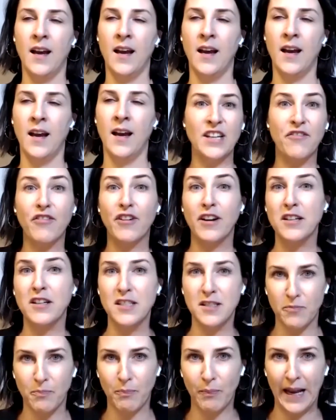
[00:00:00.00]
in
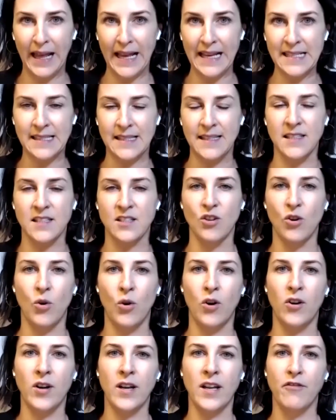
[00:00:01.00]
different places,
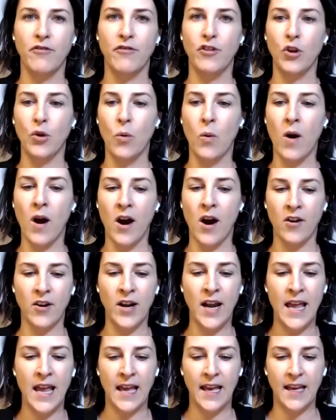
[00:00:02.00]
or if you
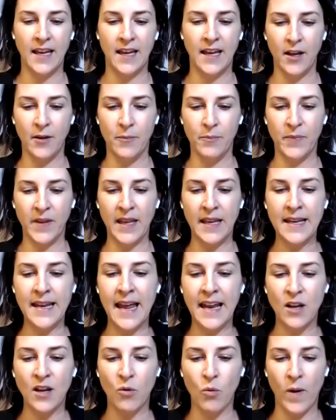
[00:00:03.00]
are in any